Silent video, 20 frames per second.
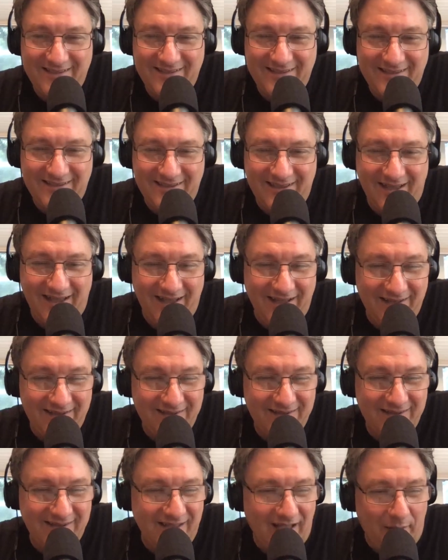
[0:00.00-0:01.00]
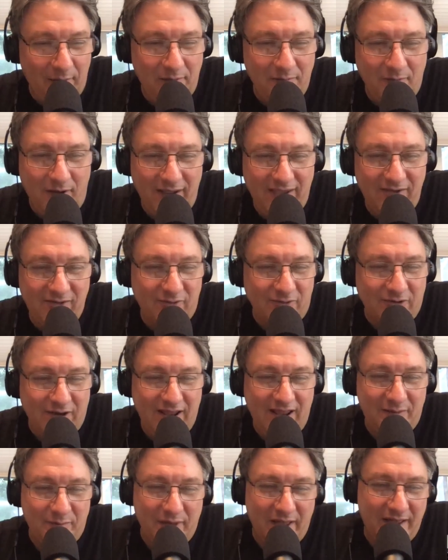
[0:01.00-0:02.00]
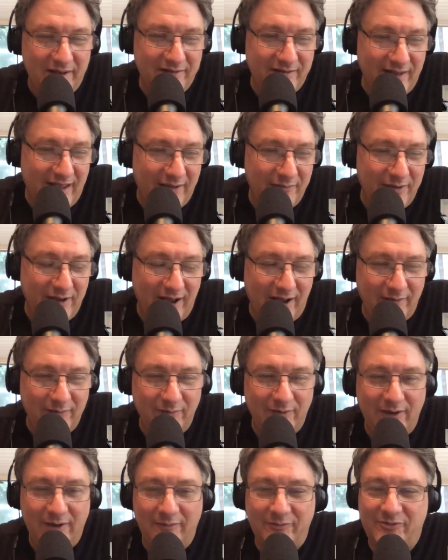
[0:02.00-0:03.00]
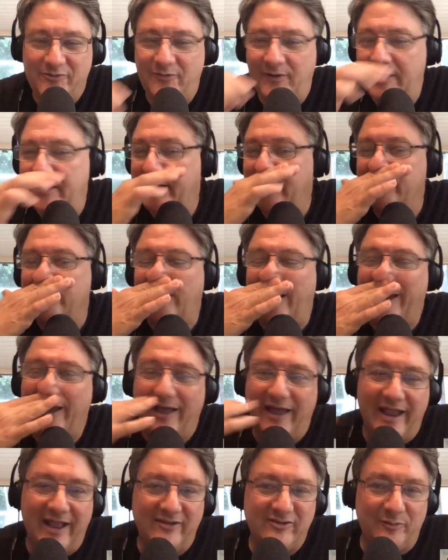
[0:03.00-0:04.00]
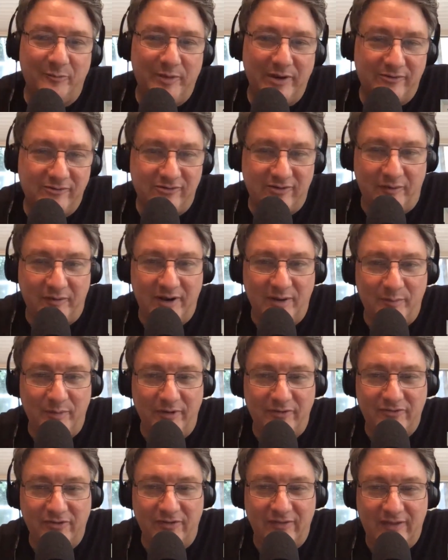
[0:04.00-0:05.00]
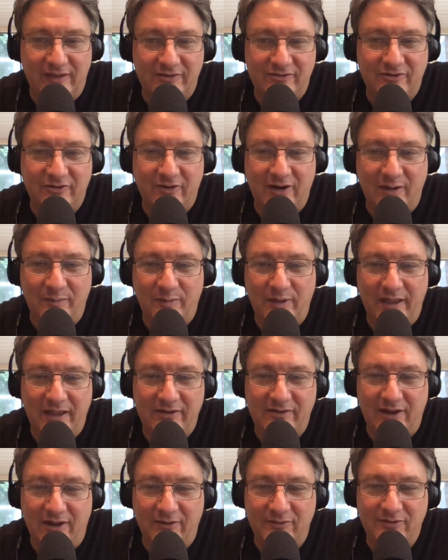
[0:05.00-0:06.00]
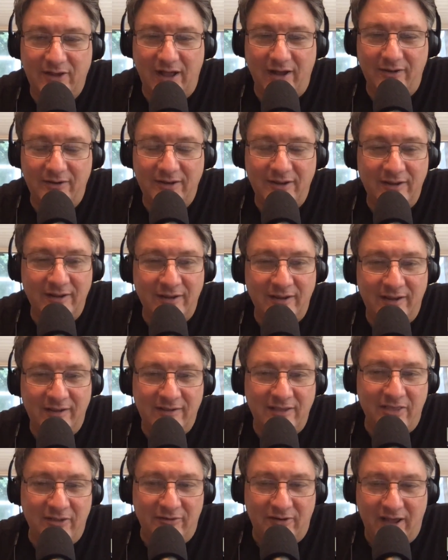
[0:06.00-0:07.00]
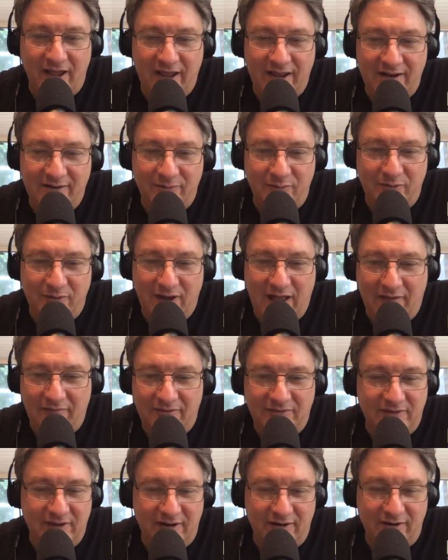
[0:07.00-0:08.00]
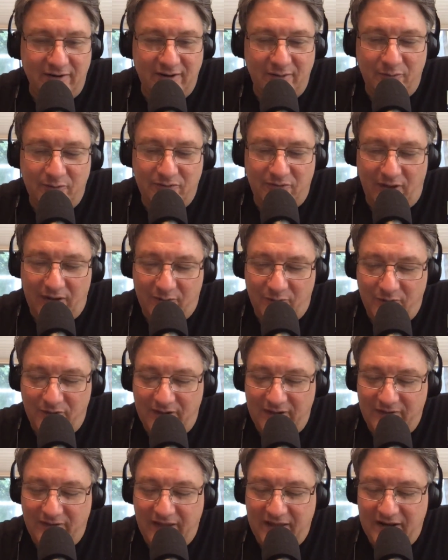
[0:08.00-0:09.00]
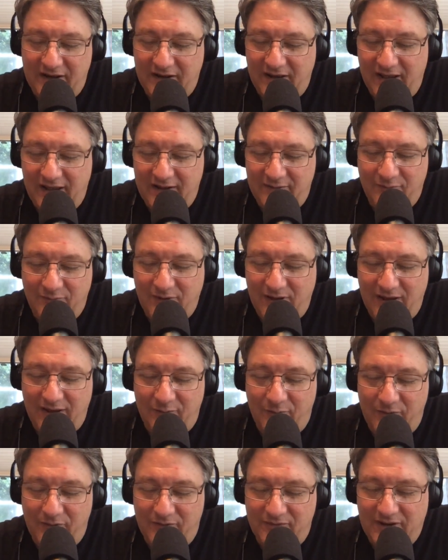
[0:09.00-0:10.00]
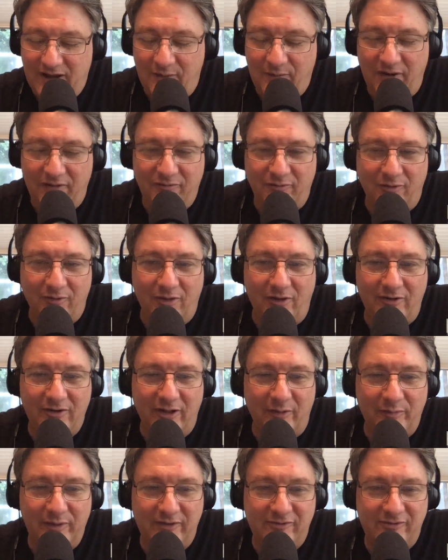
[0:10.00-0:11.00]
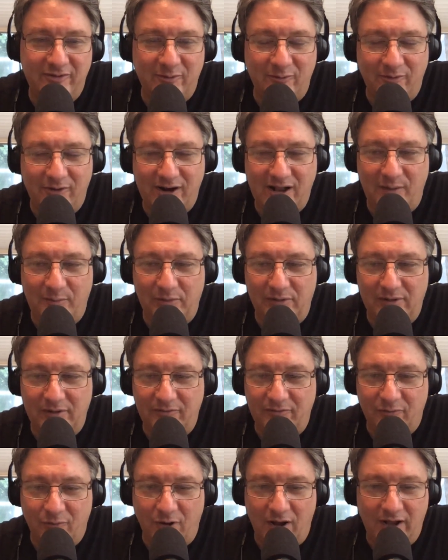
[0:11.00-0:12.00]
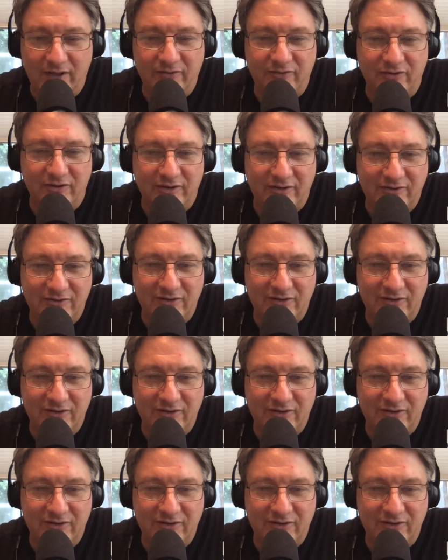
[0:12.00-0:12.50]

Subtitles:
Yeah. I mean, monkeys are neat, man. It was funny because I got some pictures I'm going to post on the Instagram page. I was out the other night. We were having dinner. It was like really late at night, and we were down by Fort Lauderdale Beach, and there were a couple of Ruckuses